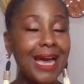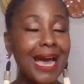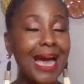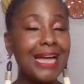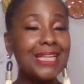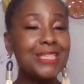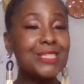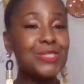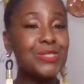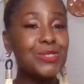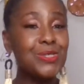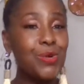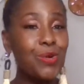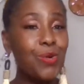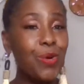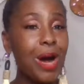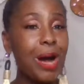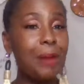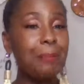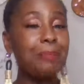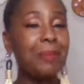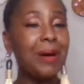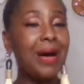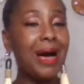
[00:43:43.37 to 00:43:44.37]
And so
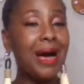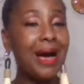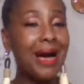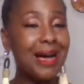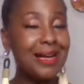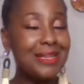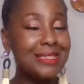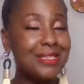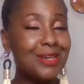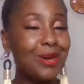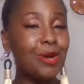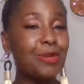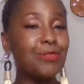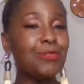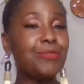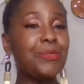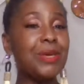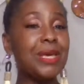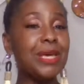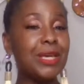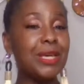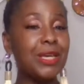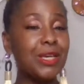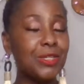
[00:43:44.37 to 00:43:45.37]
a part of
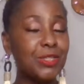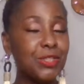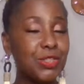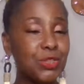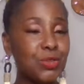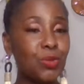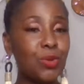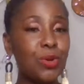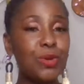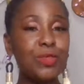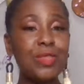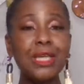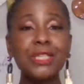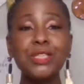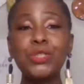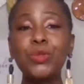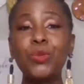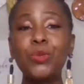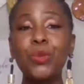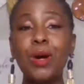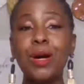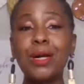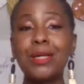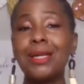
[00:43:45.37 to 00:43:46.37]
making sure that
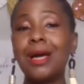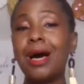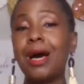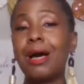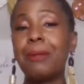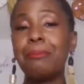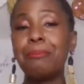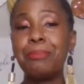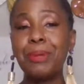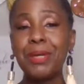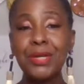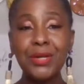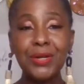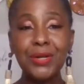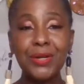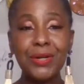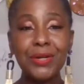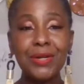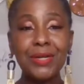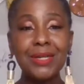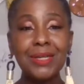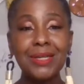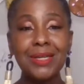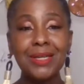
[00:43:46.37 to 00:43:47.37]
you are not
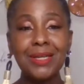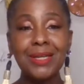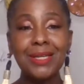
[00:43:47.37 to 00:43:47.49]
bitter,